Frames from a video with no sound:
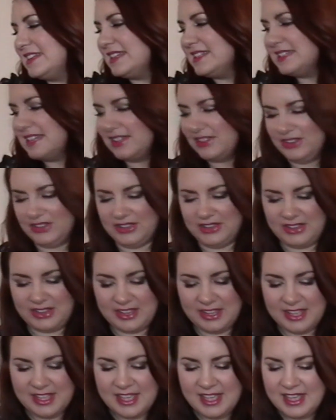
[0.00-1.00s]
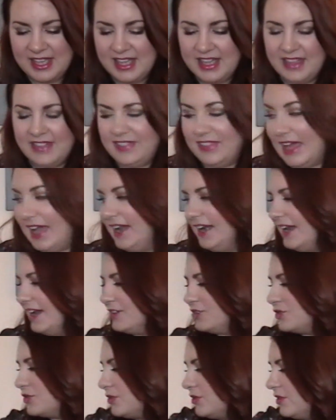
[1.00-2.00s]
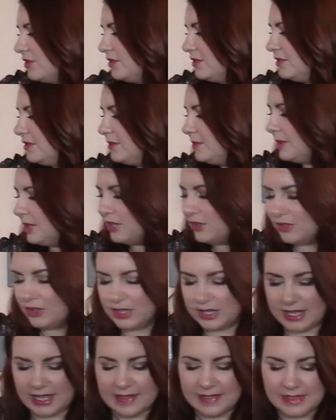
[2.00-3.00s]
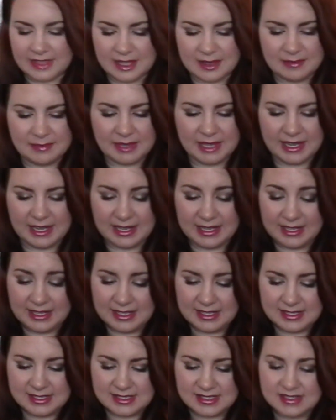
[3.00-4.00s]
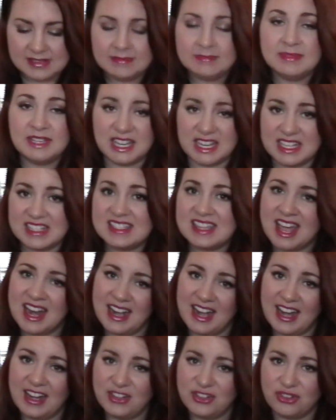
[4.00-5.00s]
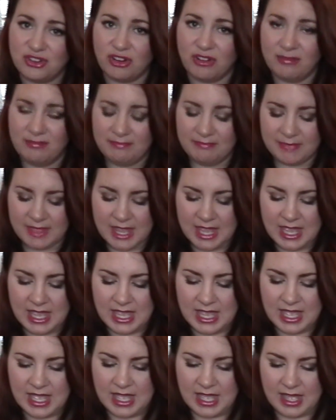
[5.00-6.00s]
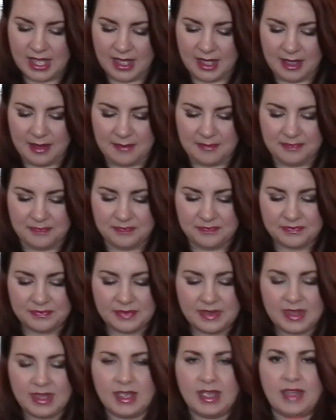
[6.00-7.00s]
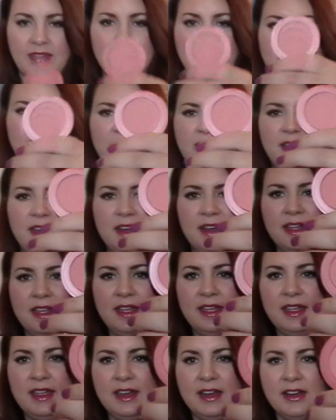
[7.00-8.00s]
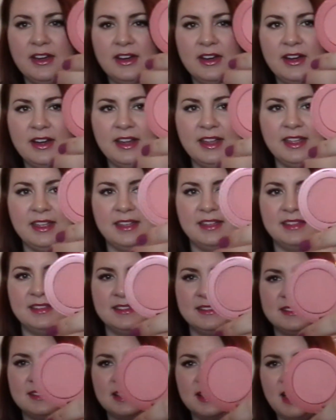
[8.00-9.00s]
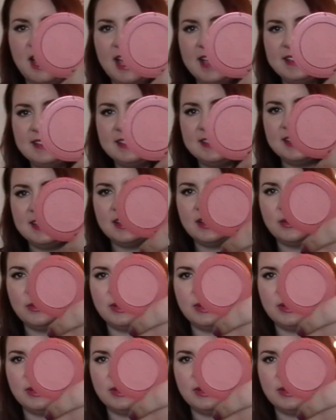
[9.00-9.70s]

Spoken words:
doesn't look that natural when you look at them, but it is that natural. And then here is Classic,